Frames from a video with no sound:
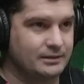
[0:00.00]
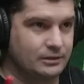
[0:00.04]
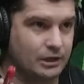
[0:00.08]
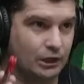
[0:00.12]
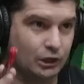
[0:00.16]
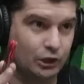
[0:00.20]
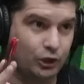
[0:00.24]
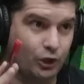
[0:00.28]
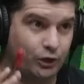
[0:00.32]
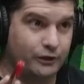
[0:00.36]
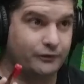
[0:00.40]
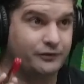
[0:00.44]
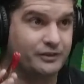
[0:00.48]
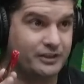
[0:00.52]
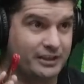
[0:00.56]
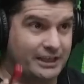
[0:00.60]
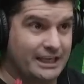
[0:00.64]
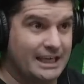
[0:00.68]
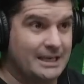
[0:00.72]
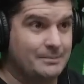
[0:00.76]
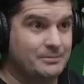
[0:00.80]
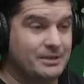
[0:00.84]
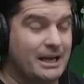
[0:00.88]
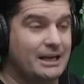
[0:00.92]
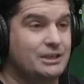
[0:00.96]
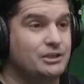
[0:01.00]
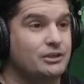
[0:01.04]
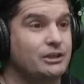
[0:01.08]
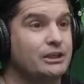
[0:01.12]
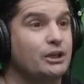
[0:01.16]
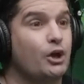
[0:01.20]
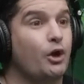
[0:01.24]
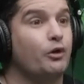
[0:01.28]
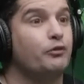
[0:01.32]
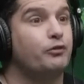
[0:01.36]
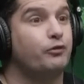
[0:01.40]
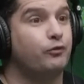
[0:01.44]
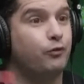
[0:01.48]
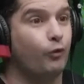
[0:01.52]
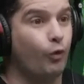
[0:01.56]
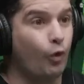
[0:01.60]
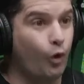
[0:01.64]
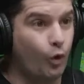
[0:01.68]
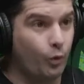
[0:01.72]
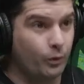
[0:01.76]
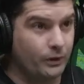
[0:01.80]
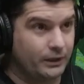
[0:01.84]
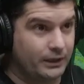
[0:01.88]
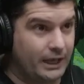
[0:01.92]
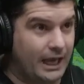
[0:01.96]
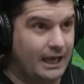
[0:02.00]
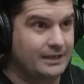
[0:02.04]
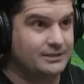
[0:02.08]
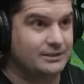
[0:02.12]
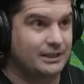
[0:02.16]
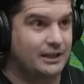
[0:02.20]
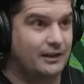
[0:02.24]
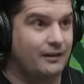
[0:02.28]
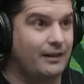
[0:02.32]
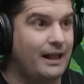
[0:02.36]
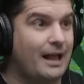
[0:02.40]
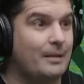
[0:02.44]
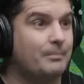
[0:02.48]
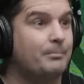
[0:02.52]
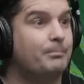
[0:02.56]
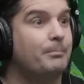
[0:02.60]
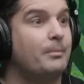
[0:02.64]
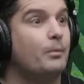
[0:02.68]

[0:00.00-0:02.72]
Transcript: A lot of teams actually go forward as a club,